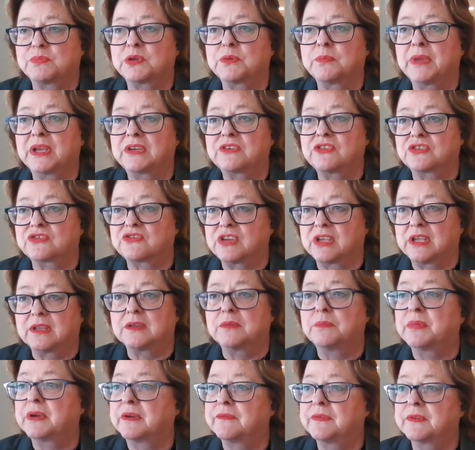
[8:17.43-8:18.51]
per metric ton
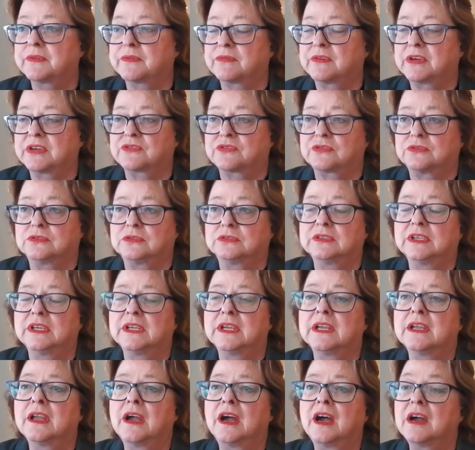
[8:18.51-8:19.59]
above the threshold,
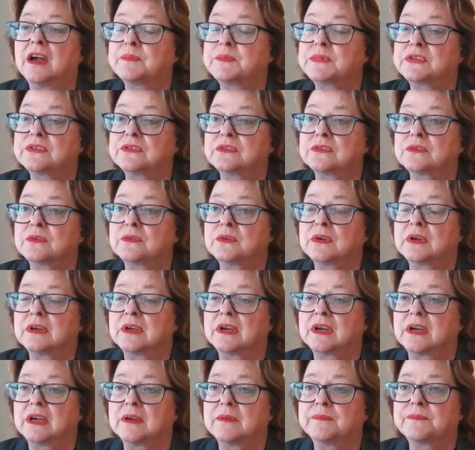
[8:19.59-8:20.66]
up to
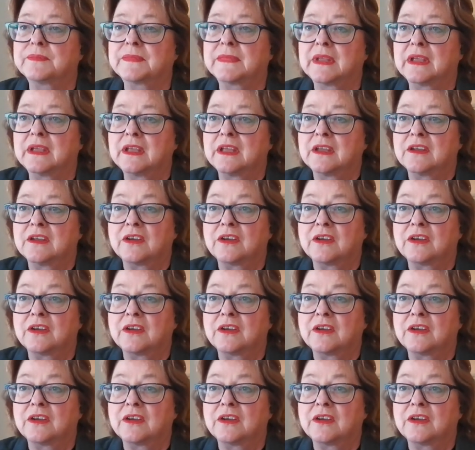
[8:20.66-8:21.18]
um,